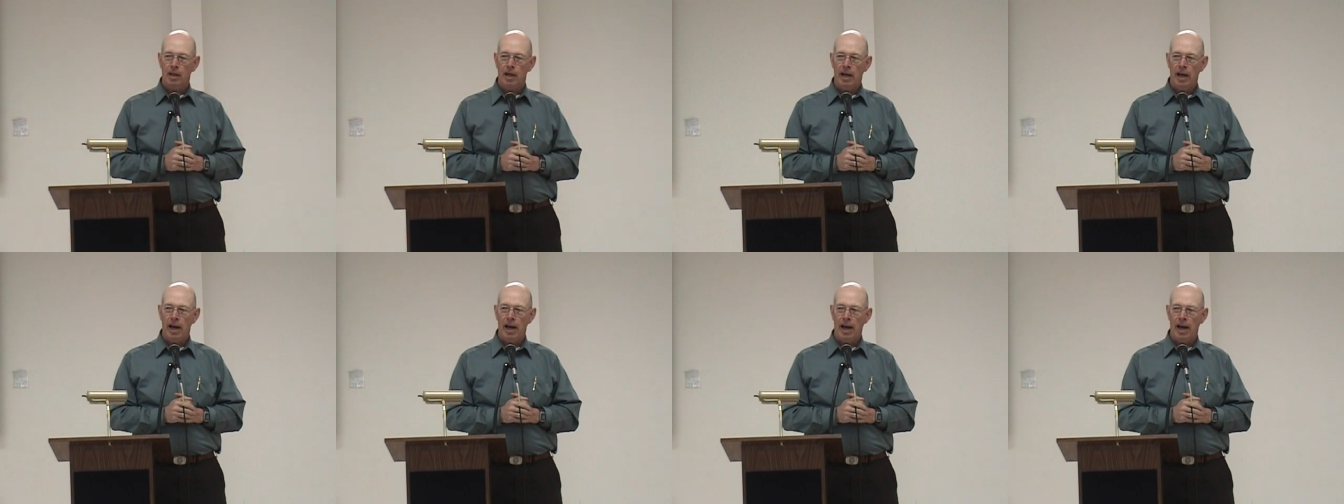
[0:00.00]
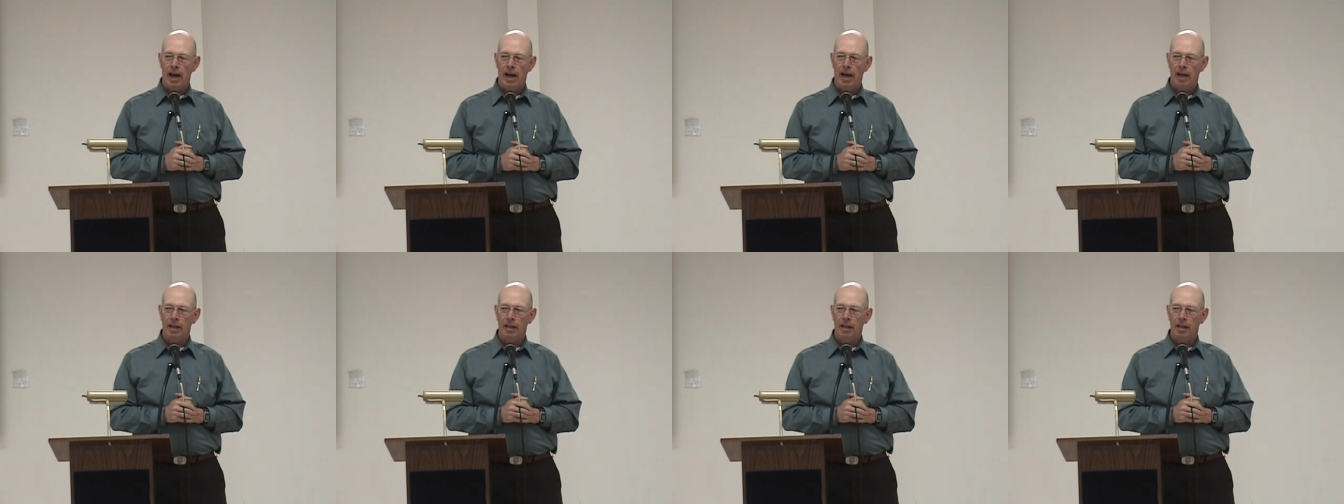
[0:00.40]

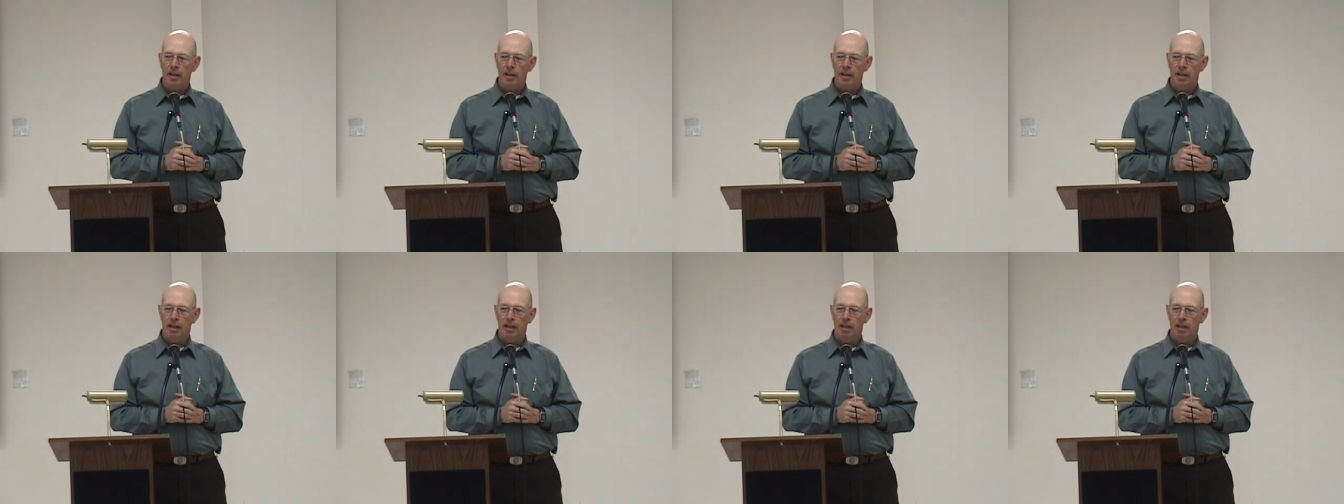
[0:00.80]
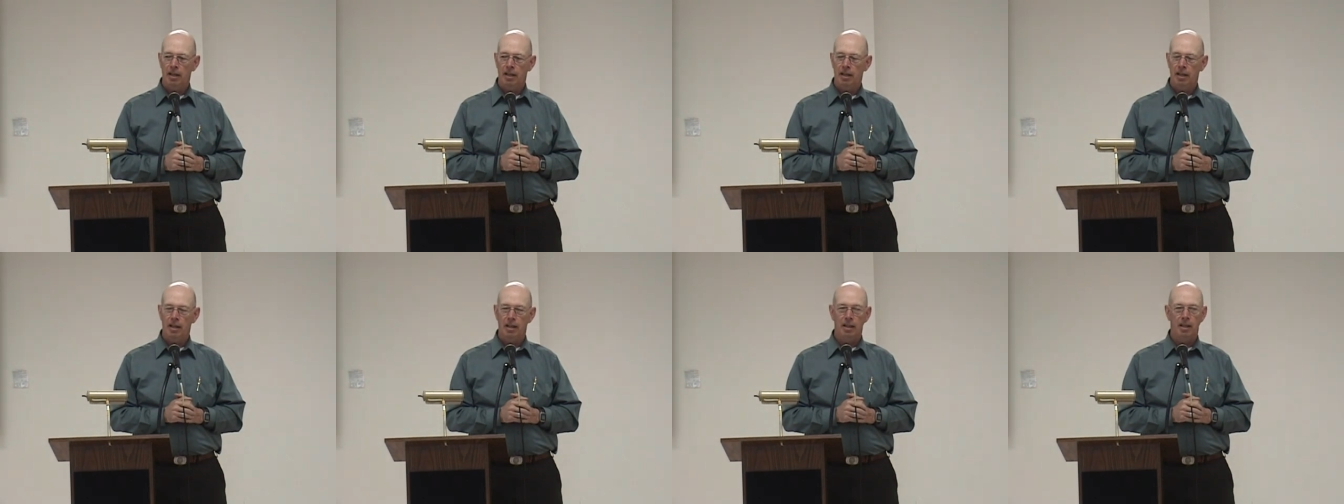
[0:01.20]
and
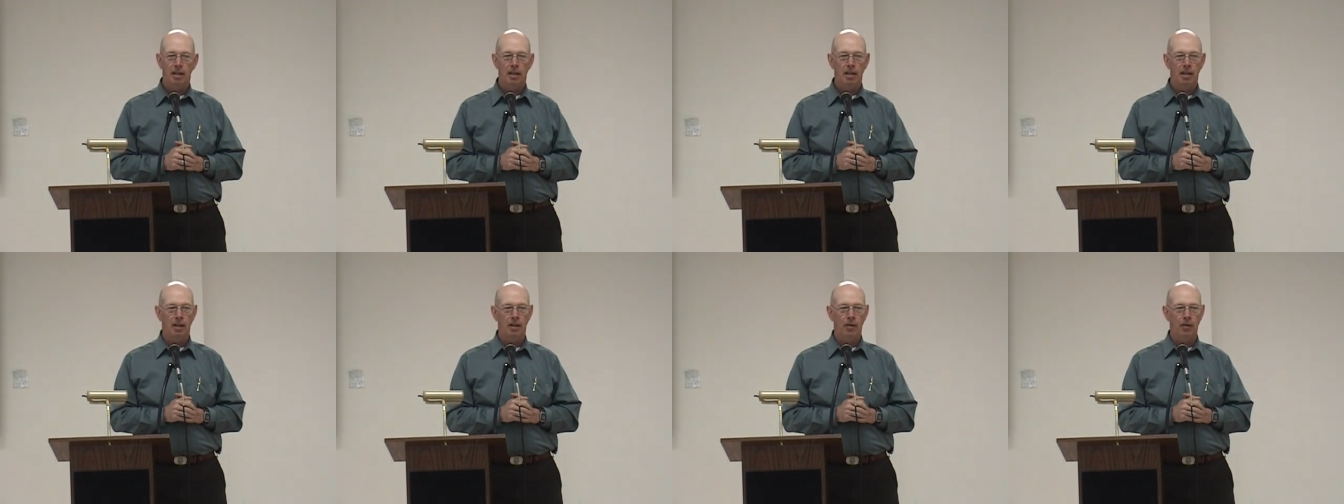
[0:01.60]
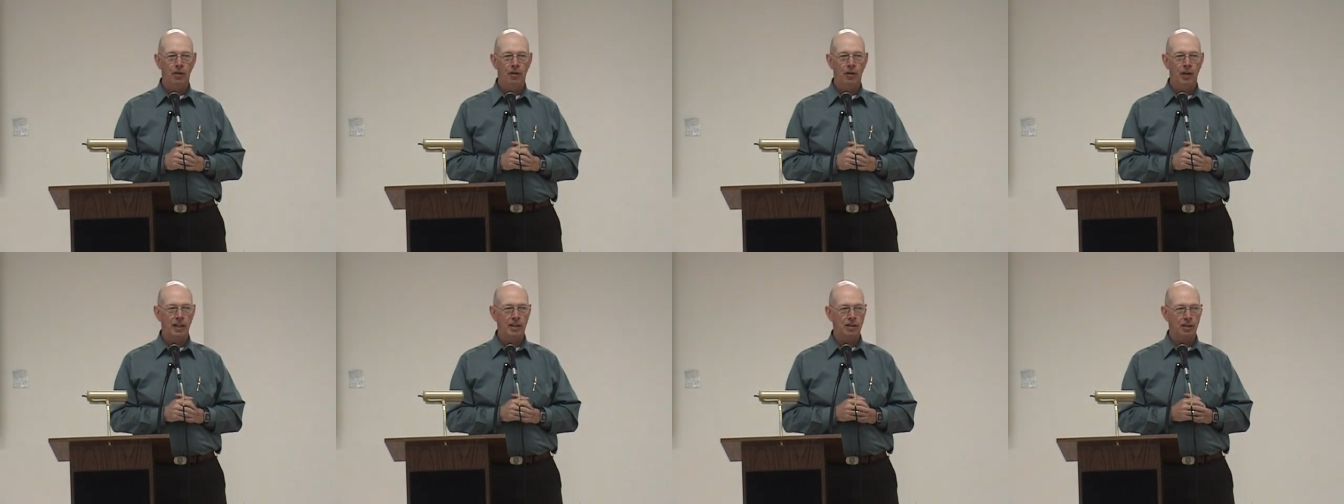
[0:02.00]
they